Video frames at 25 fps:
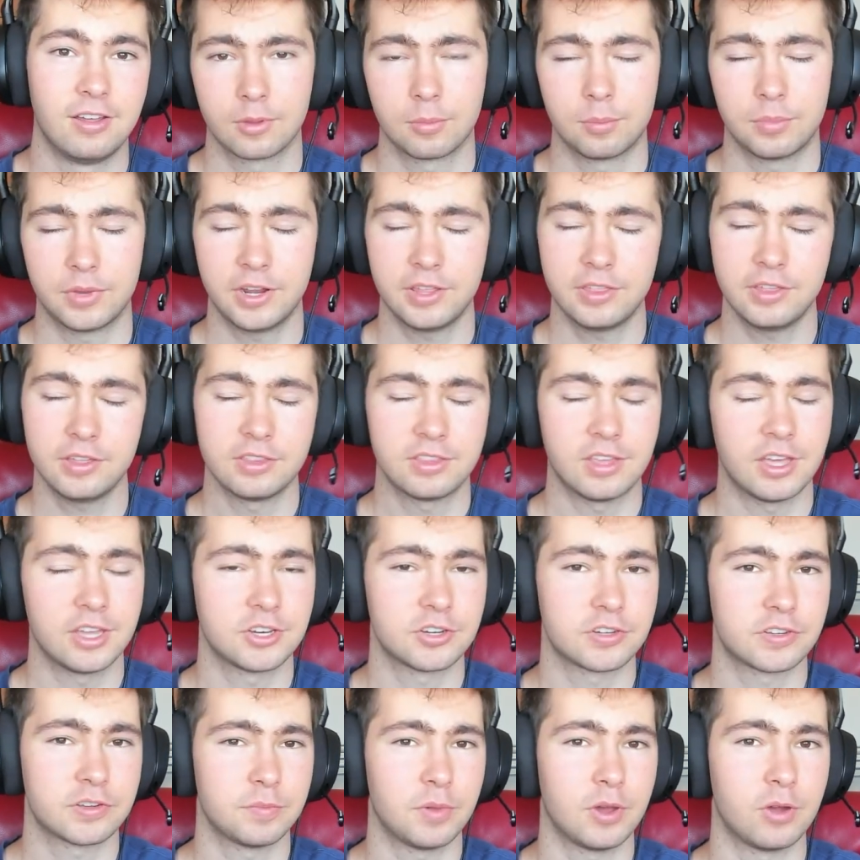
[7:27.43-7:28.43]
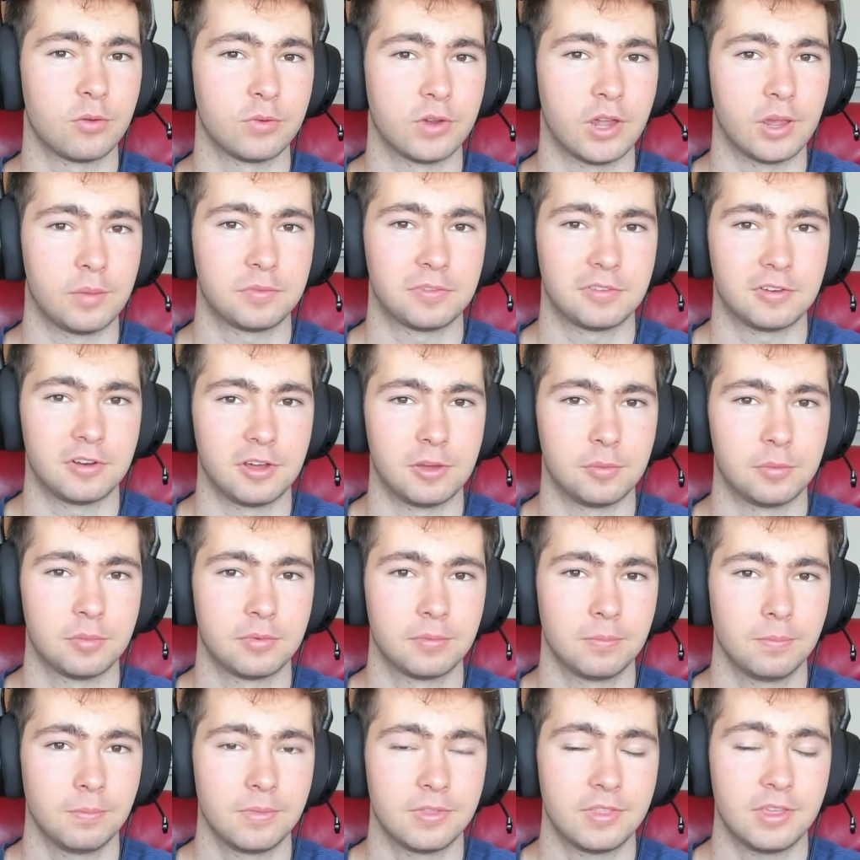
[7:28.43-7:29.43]
But I think that just about wraps it up.
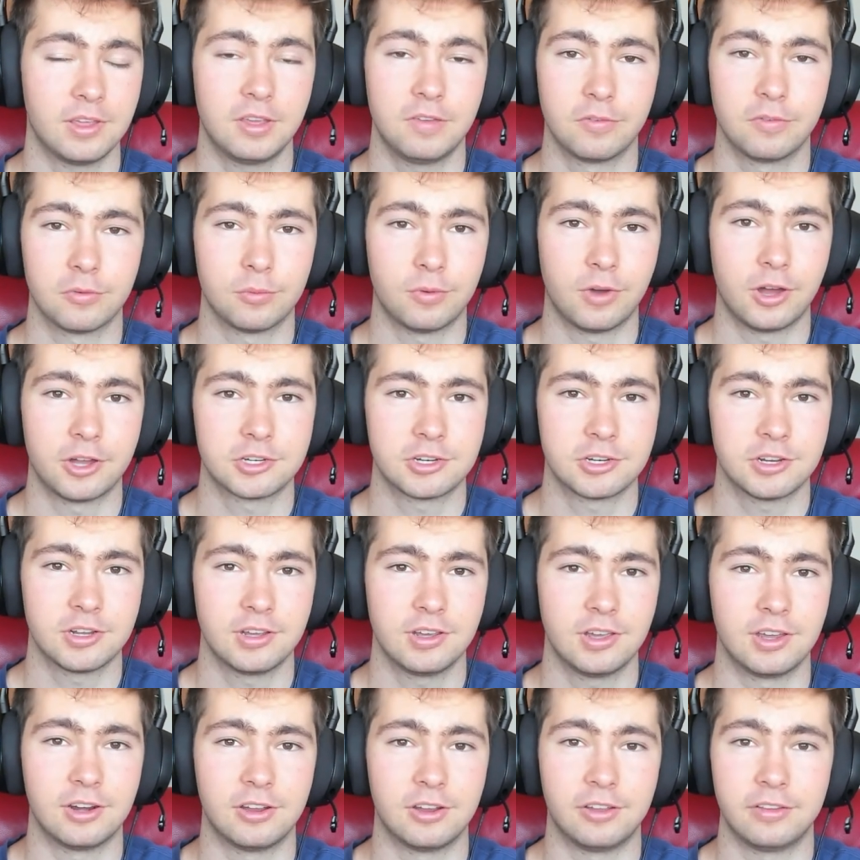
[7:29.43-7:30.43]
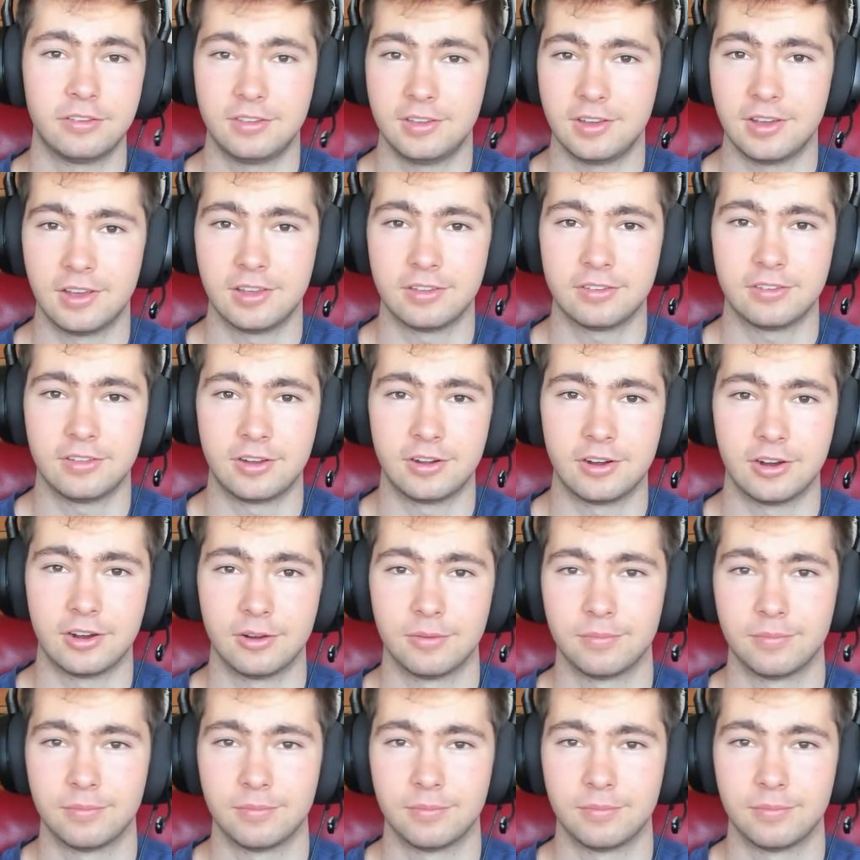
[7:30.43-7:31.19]
Thank you for watching, and I'll see you guys later.